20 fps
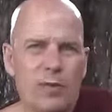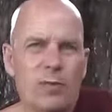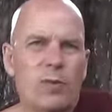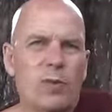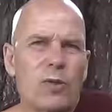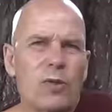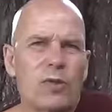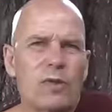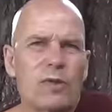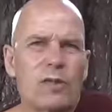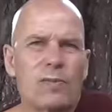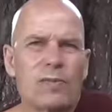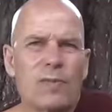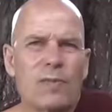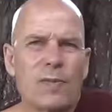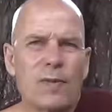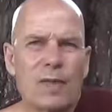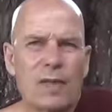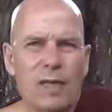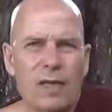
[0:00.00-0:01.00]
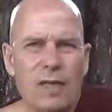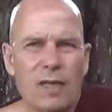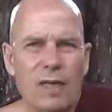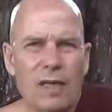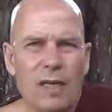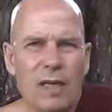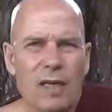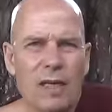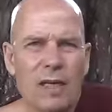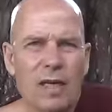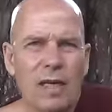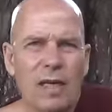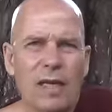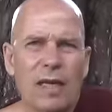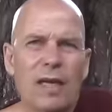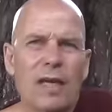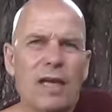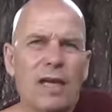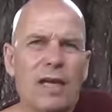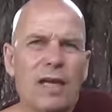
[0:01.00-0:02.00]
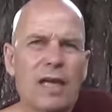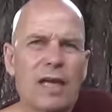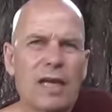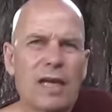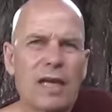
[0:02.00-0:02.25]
word. Uh,